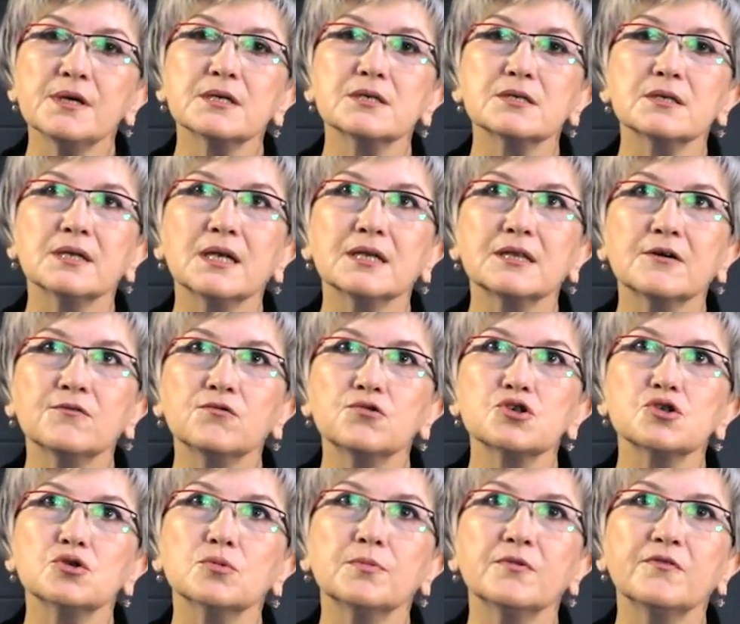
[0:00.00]
I will
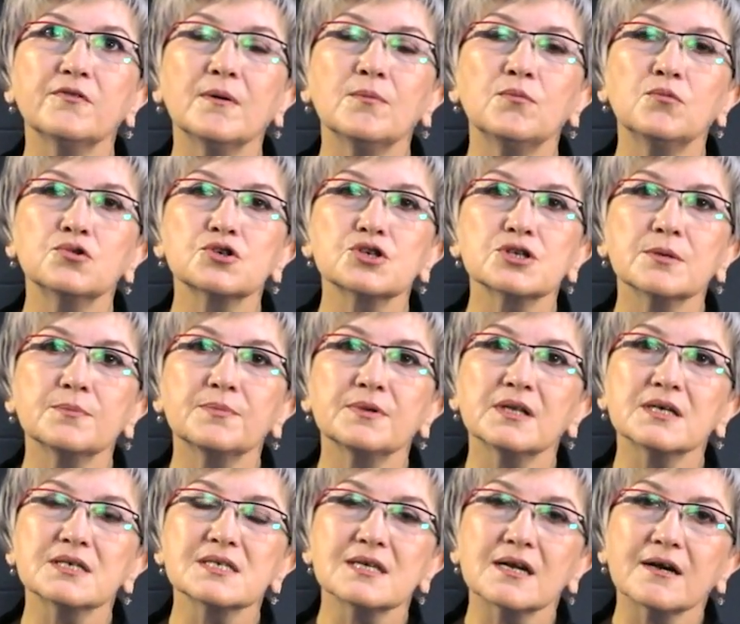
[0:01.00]
utilize the identical
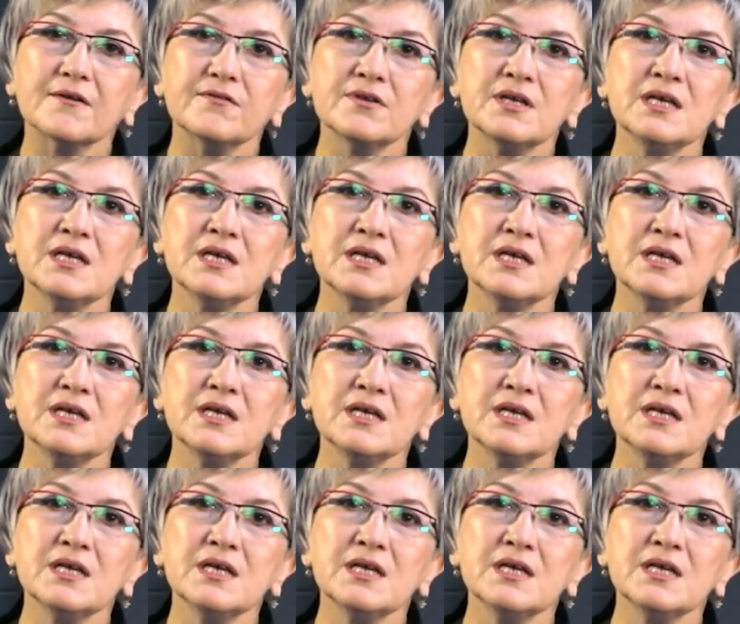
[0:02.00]
example